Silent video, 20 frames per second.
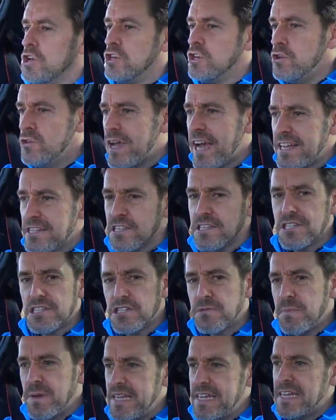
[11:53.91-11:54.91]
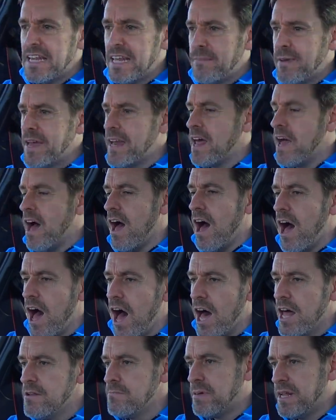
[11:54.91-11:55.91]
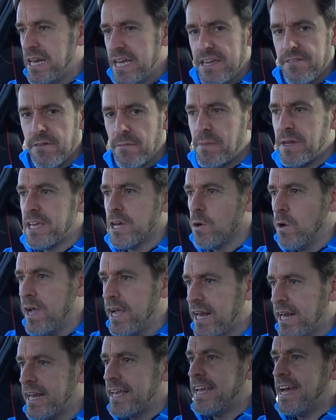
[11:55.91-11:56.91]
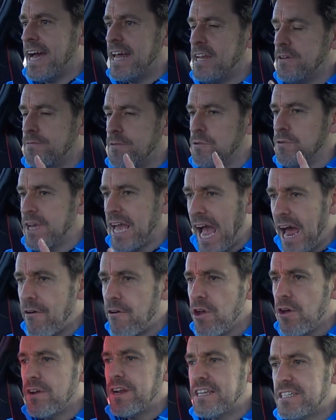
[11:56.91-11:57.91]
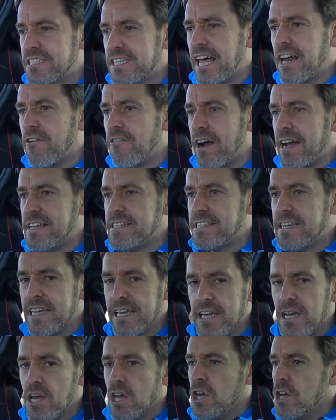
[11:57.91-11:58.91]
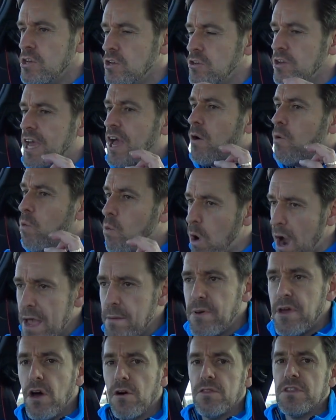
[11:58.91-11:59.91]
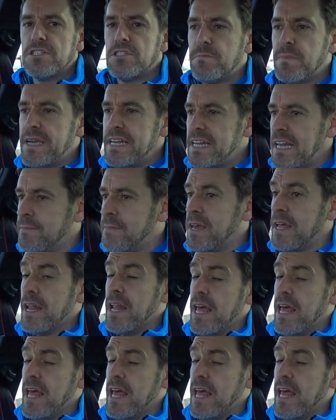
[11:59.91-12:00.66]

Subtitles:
you get to the speed limit unbelievably quickly, and if you carry on accelerating, you get way beyond the speed limit